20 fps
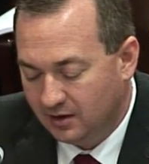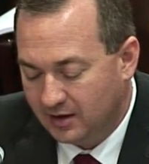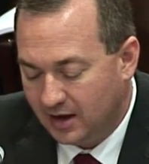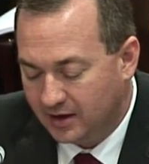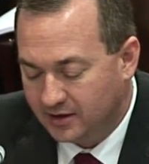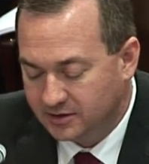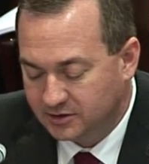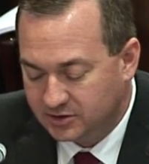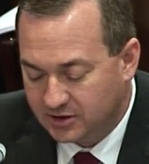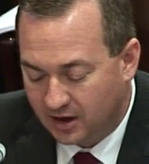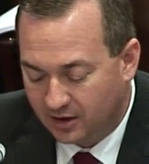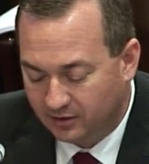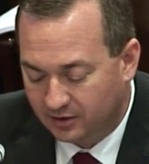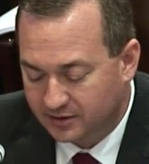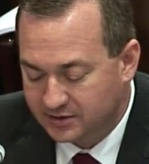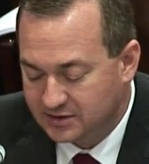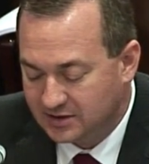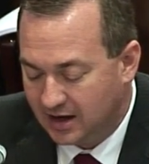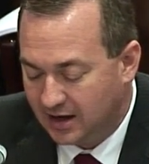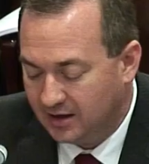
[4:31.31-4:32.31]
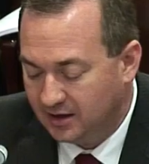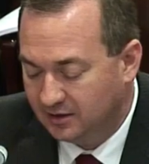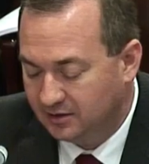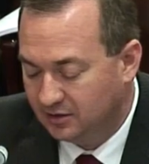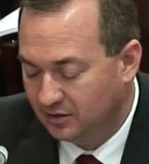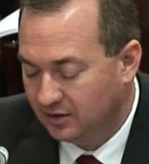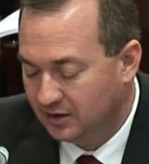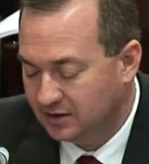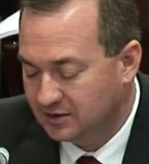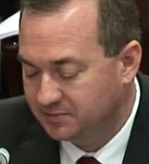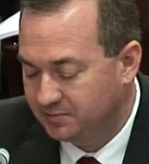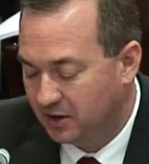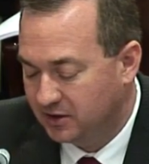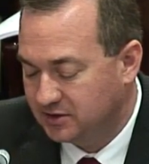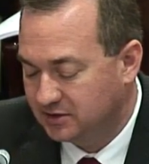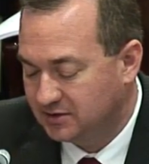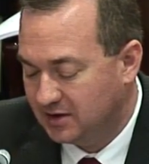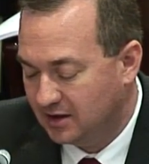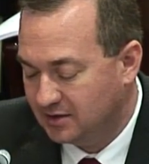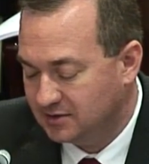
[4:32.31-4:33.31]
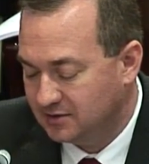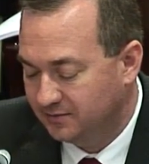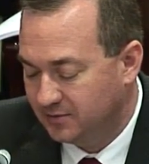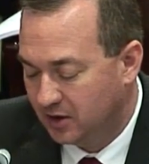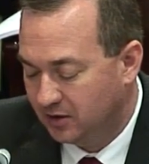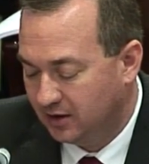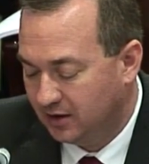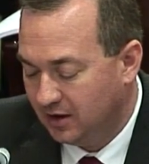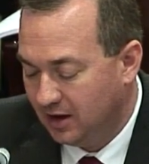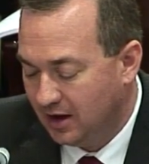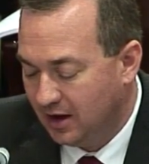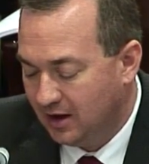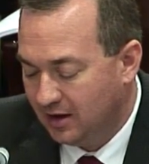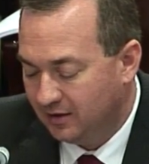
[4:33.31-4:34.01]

The Adjutant General stated during his budget testimony